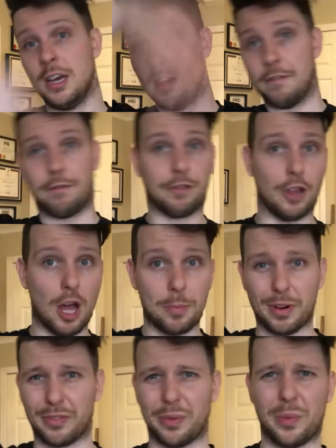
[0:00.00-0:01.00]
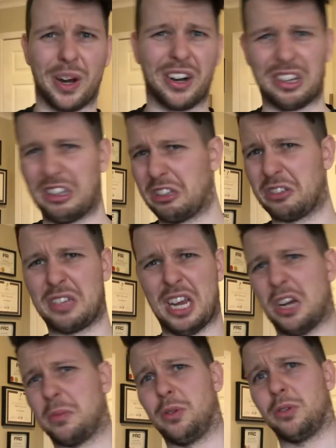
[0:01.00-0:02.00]
flop everywhere, it looks
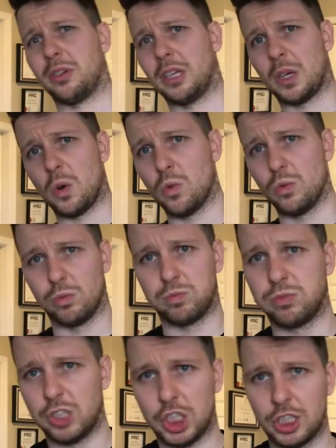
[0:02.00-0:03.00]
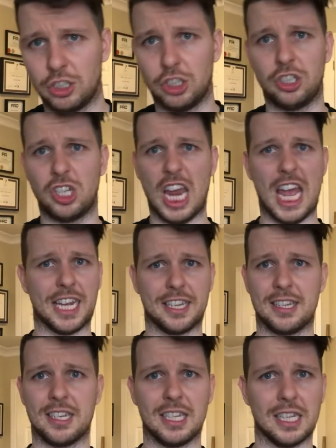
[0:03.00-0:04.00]
terrible, you're like, oh
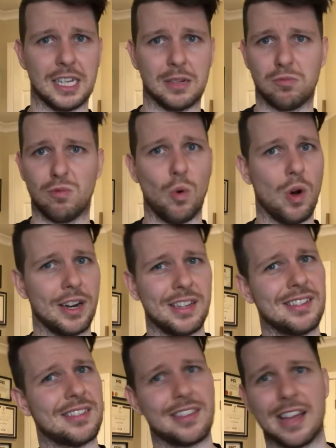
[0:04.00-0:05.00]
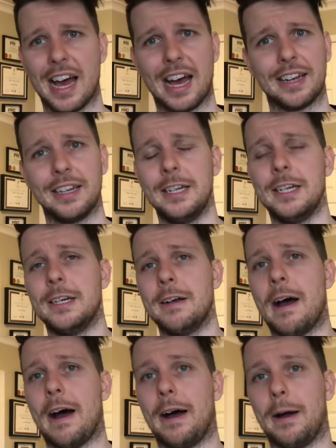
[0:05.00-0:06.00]
shit, like what is that?
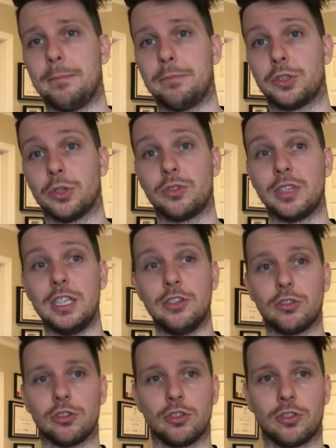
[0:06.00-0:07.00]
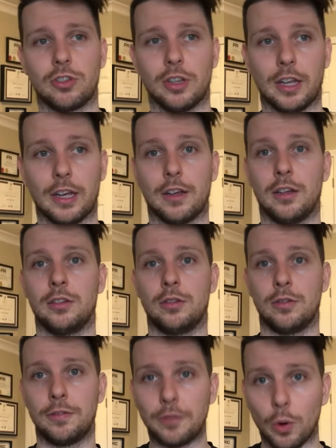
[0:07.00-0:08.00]
So it's easier just to like
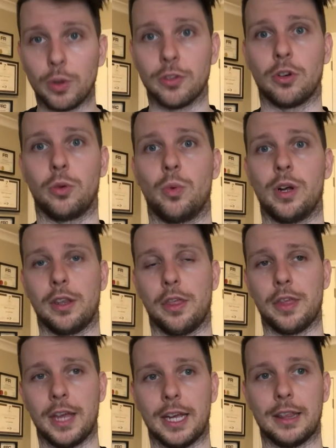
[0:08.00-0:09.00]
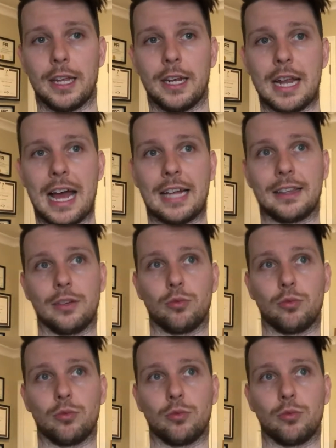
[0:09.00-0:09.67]
focus on one thing, and then at the